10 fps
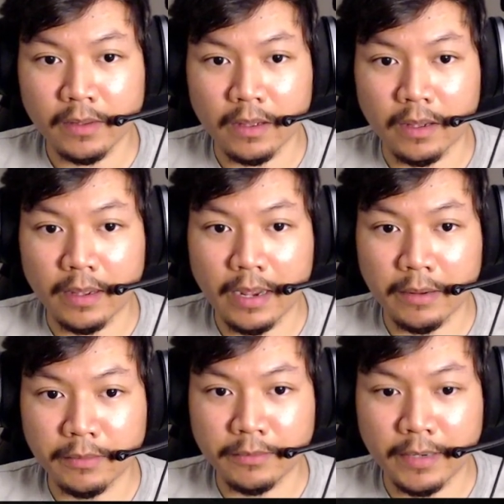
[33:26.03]
I
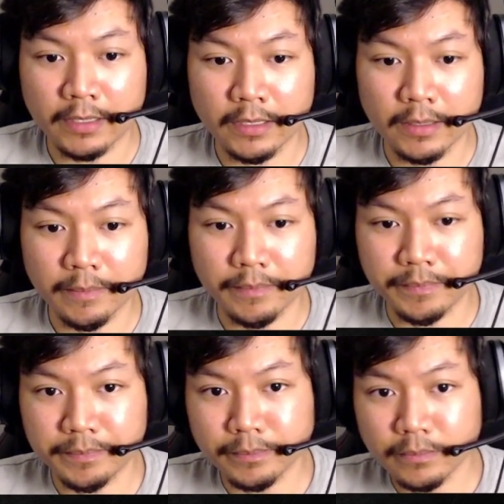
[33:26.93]
would right click it,
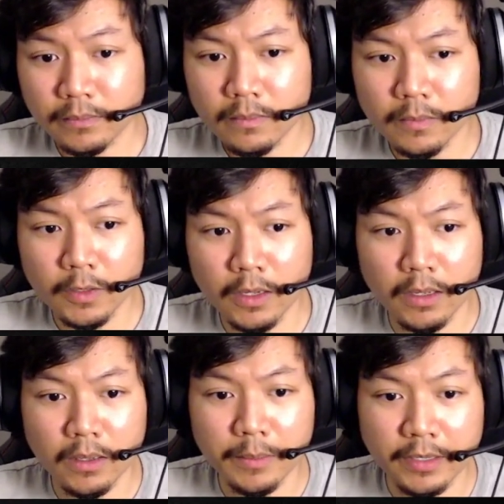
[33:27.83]

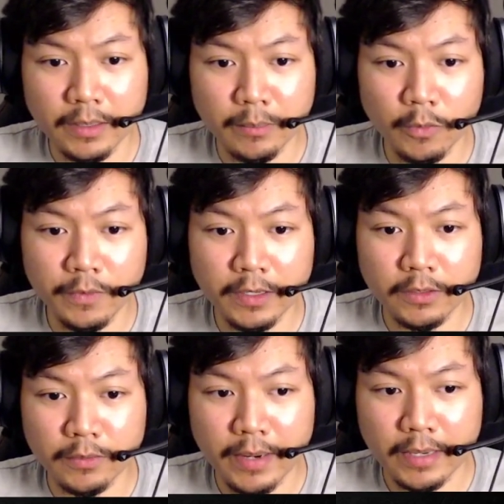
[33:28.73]
and then move and
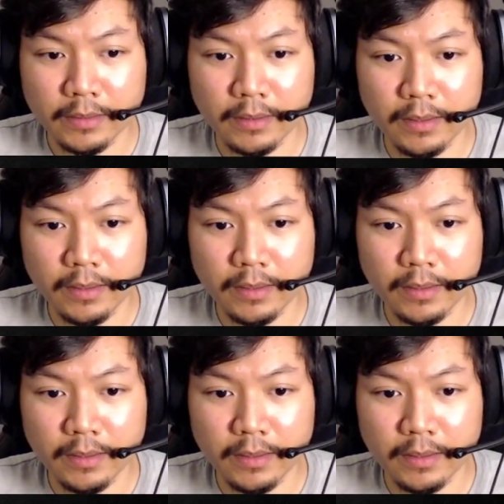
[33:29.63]
interact.